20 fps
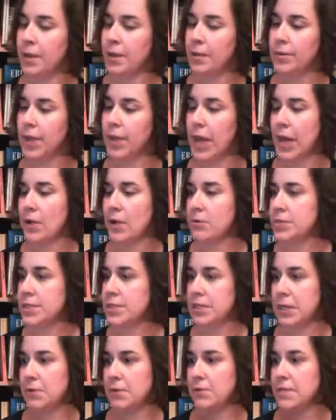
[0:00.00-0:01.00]
The whole
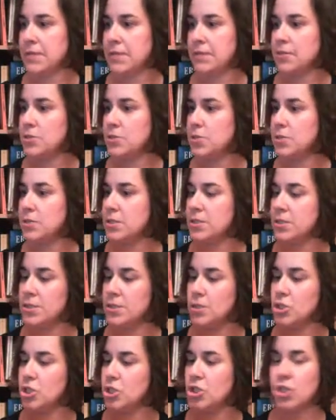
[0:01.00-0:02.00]
series is just
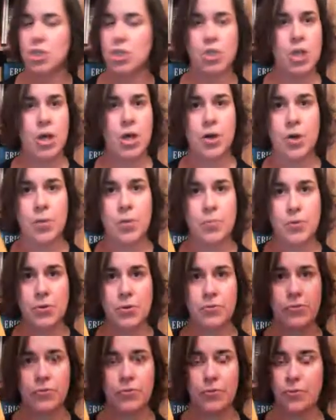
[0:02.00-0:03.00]
so
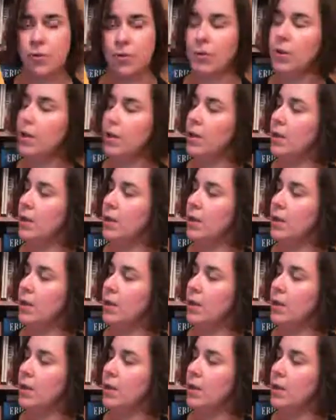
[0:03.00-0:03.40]
beautiful.